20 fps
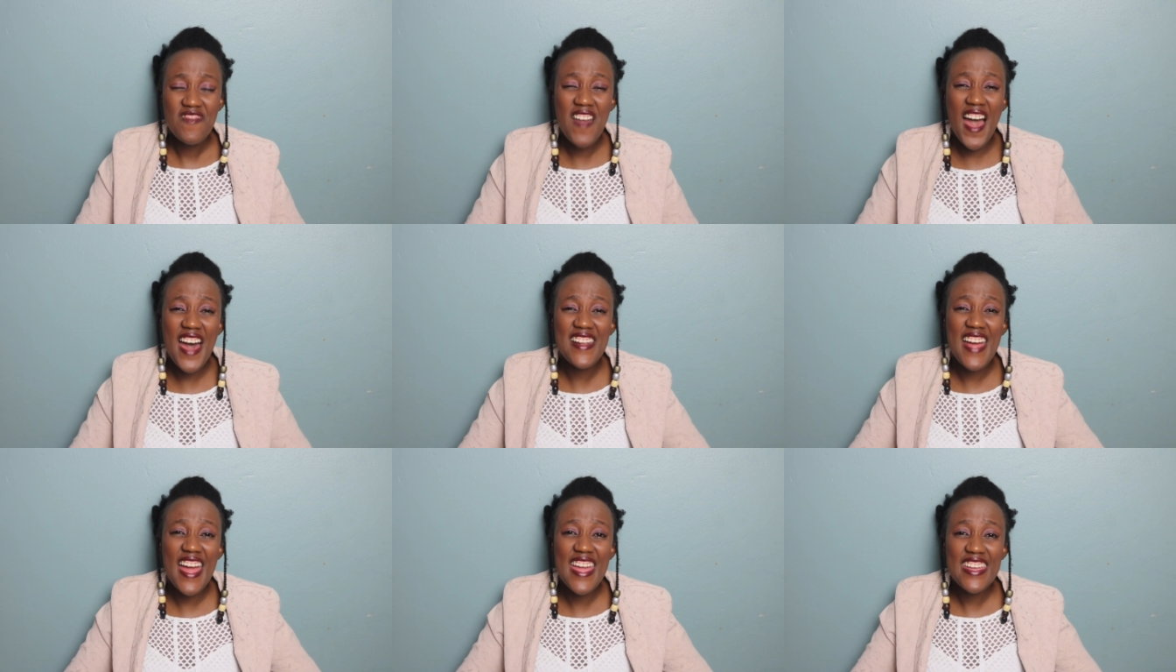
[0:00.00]

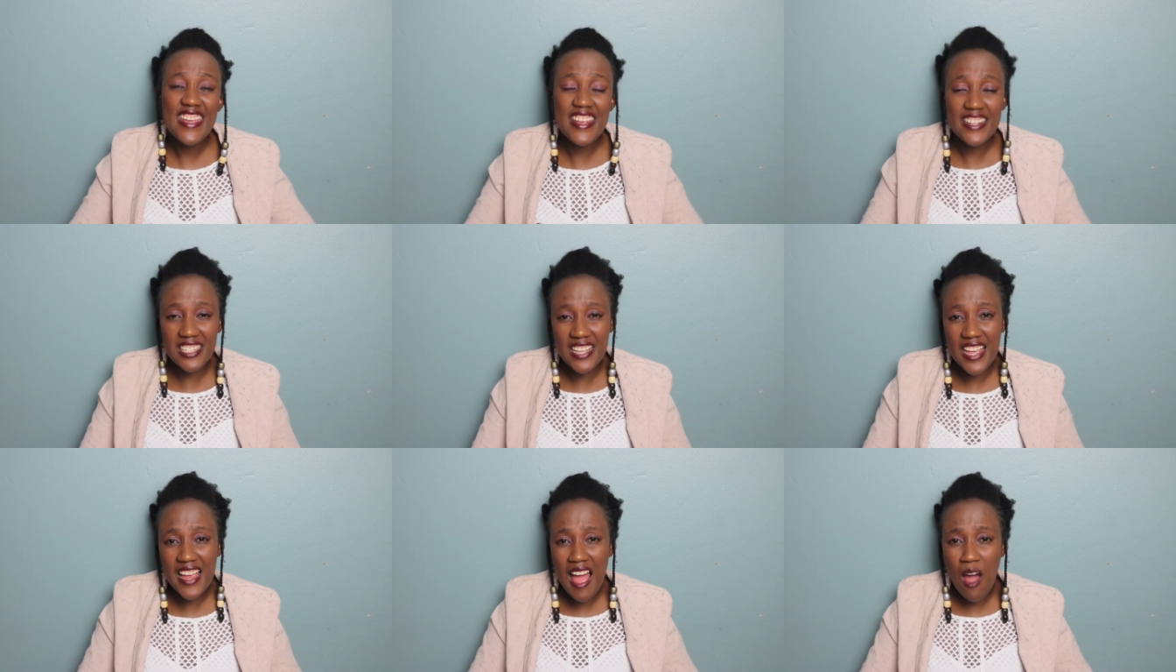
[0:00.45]
that are
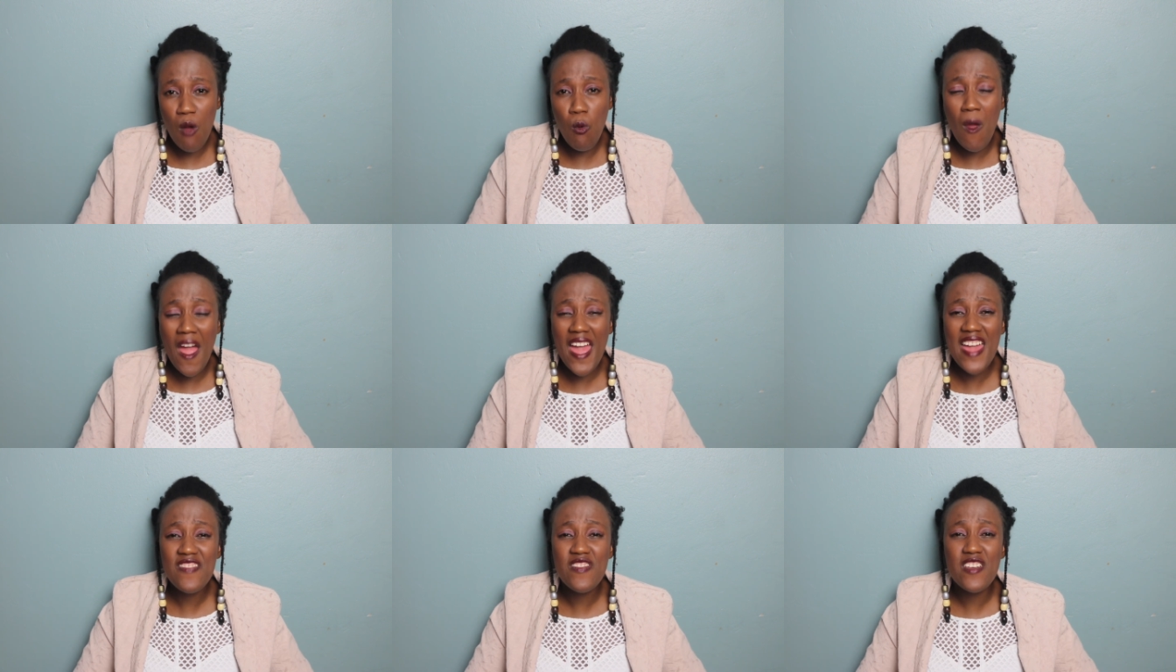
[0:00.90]
eating
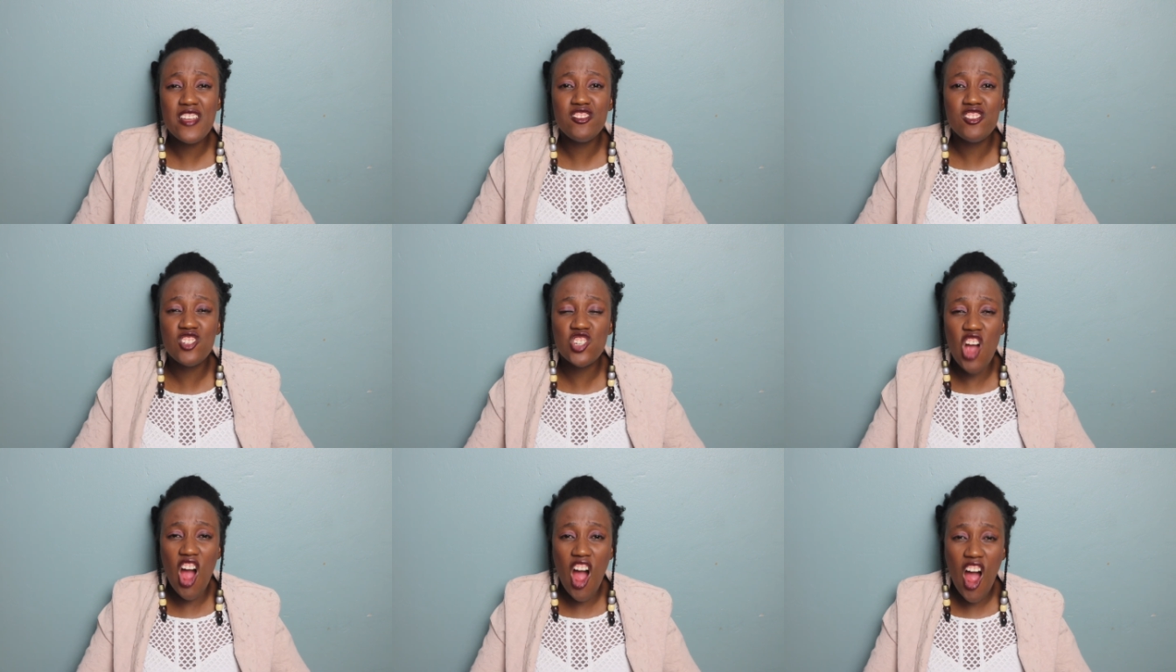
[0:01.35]
away
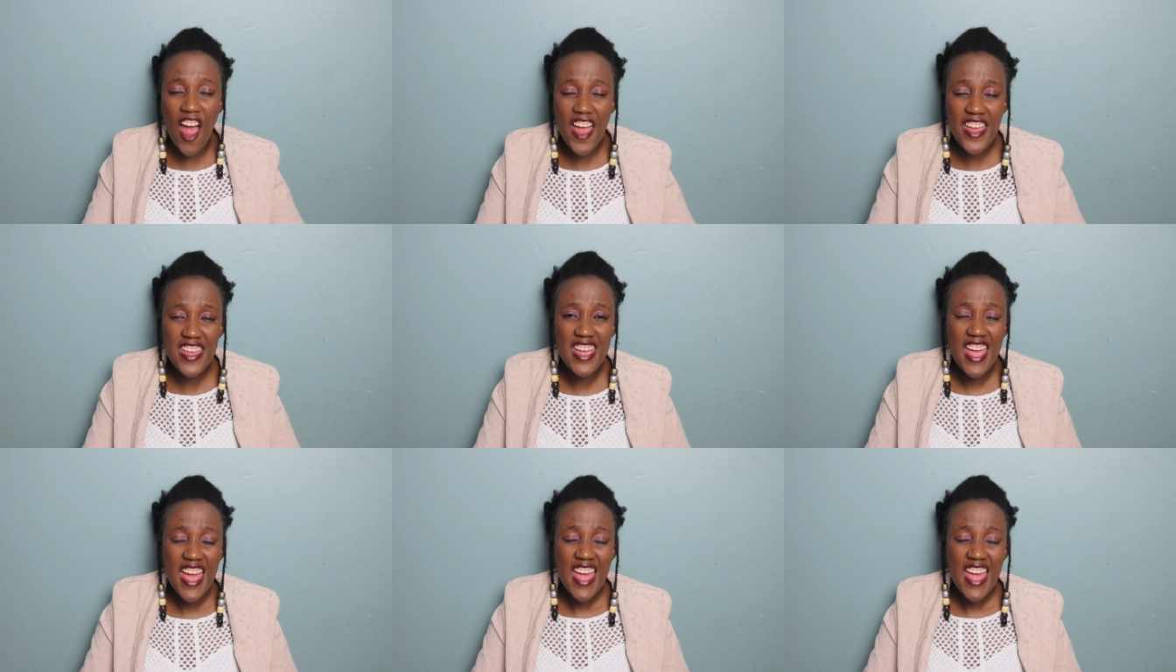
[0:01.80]
the joy